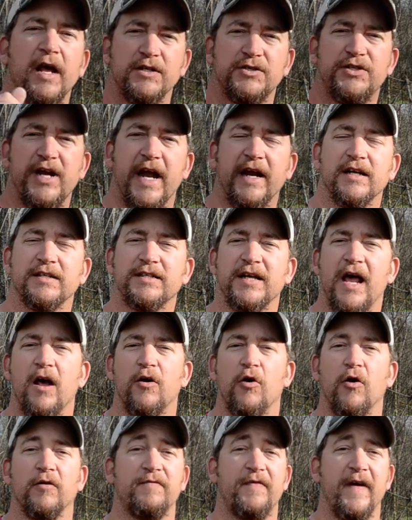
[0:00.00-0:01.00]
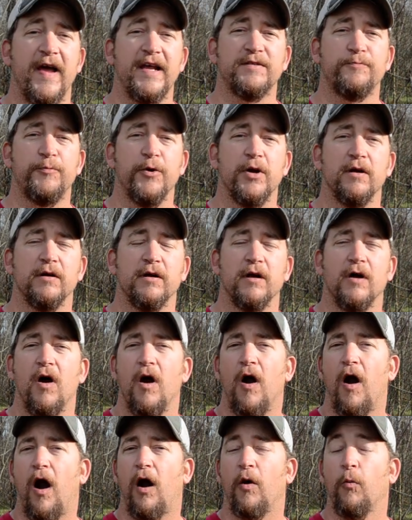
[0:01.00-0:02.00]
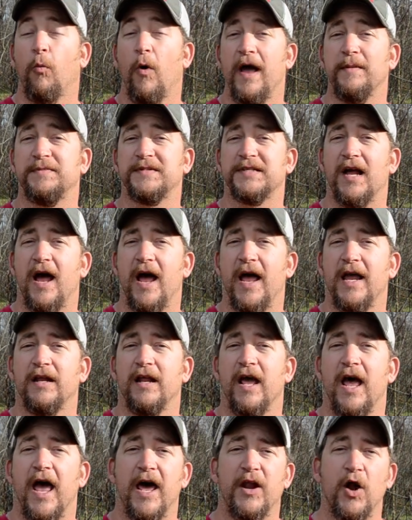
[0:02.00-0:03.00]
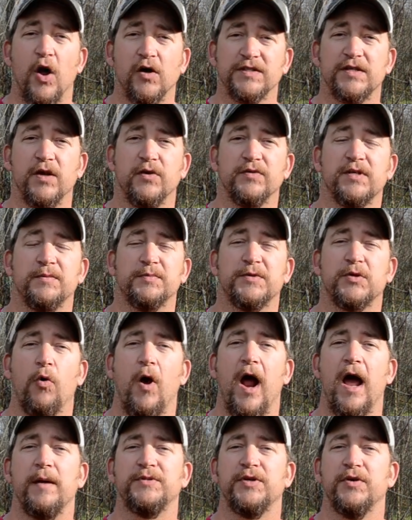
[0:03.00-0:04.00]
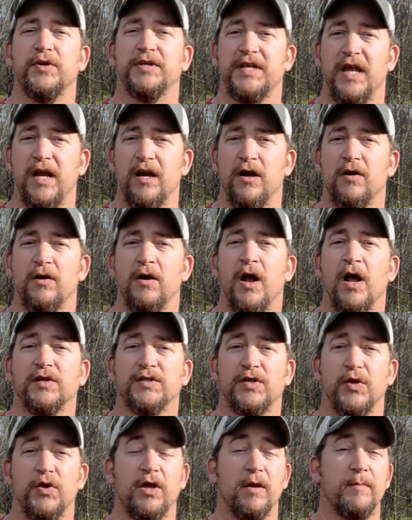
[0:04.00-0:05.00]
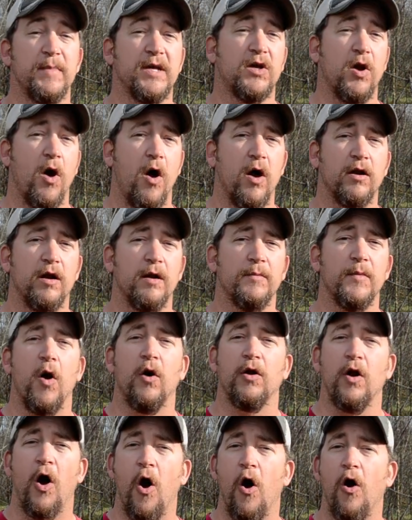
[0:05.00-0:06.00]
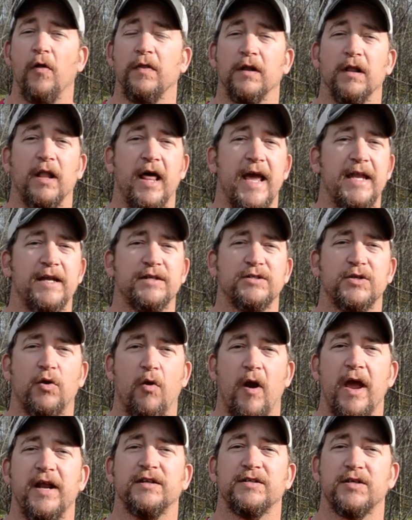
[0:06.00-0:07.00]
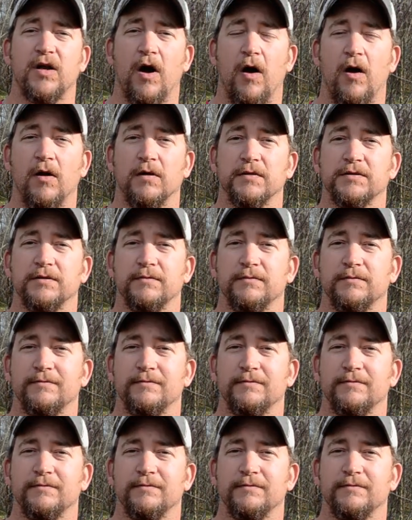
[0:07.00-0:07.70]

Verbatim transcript: Check us out on Facebook, our website, and also subscribe to us here so you can be caught up on all the latest, greatest calls.